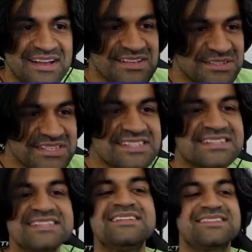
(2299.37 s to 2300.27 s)
So this
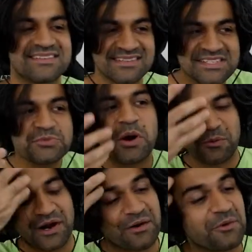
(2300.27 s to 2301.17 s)
is what
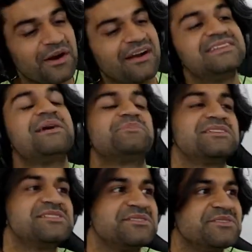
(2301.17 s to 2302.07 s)
we're attempting
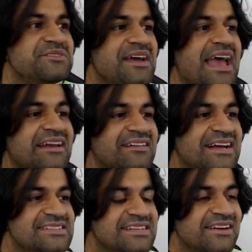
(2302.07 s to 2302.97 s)
to
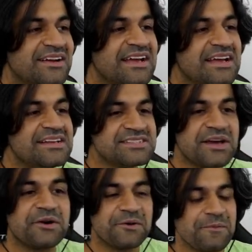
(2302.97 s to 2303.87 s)
analyze here.
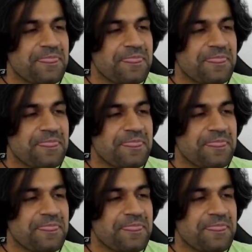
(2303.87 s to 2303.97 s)
So